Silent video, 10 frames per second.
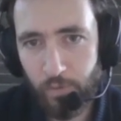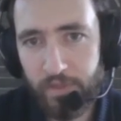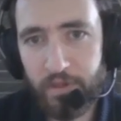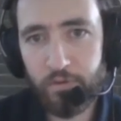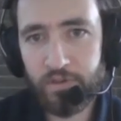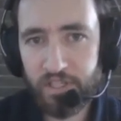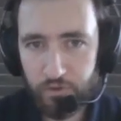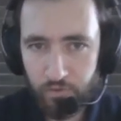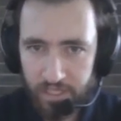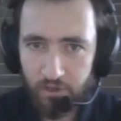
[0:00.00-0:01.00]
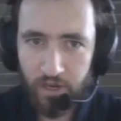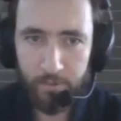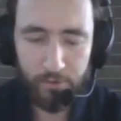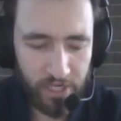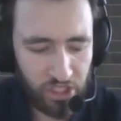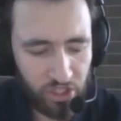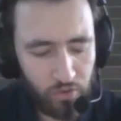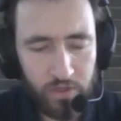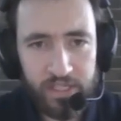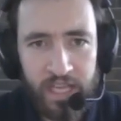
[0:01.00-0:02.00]
with those 2D collaboration
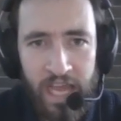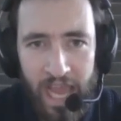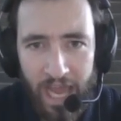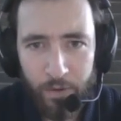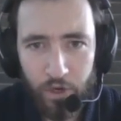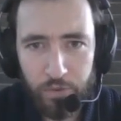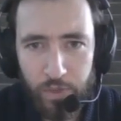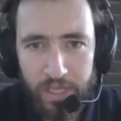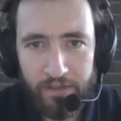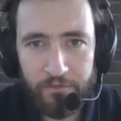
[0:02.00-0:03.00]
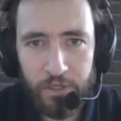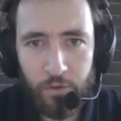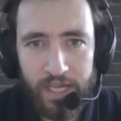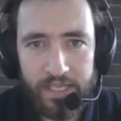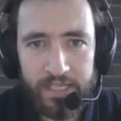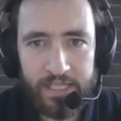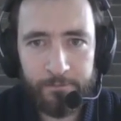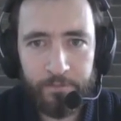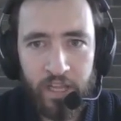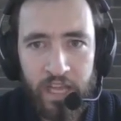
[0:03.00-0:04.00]
tools. And what we give you is
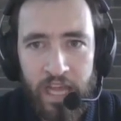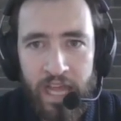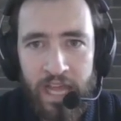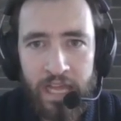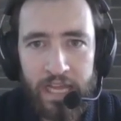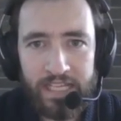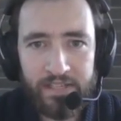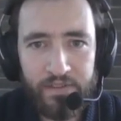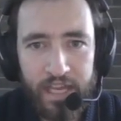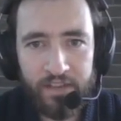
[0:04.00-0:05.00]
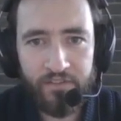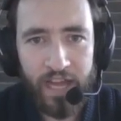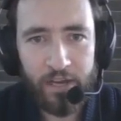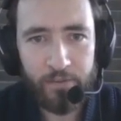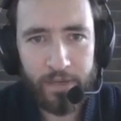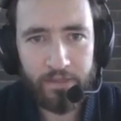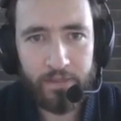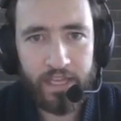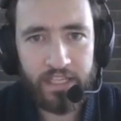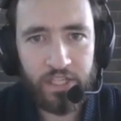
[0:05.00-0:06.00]
the environment
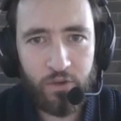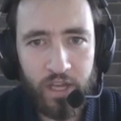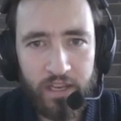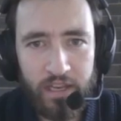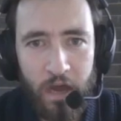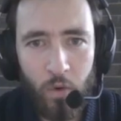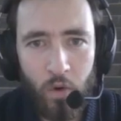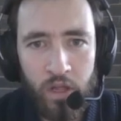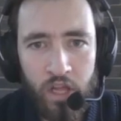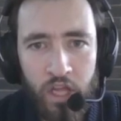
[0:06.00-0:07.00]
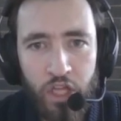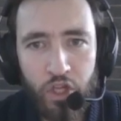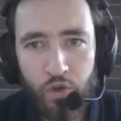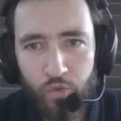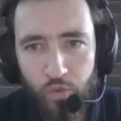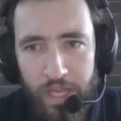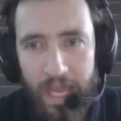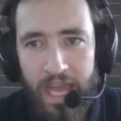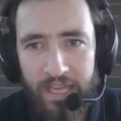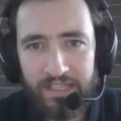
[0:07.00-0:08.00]
that you can now
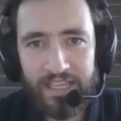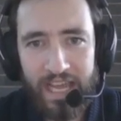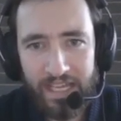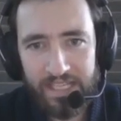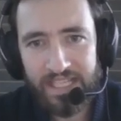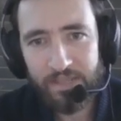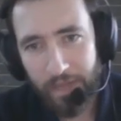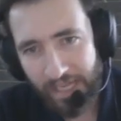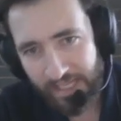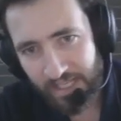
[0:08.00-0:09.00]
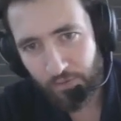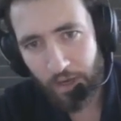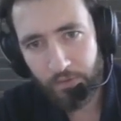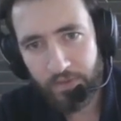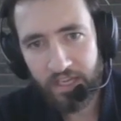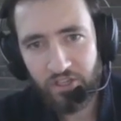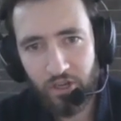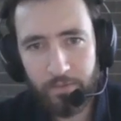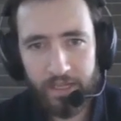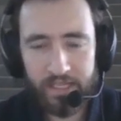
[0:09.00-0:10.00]
create a space around that
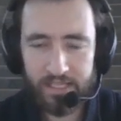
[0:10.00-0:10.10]
topic.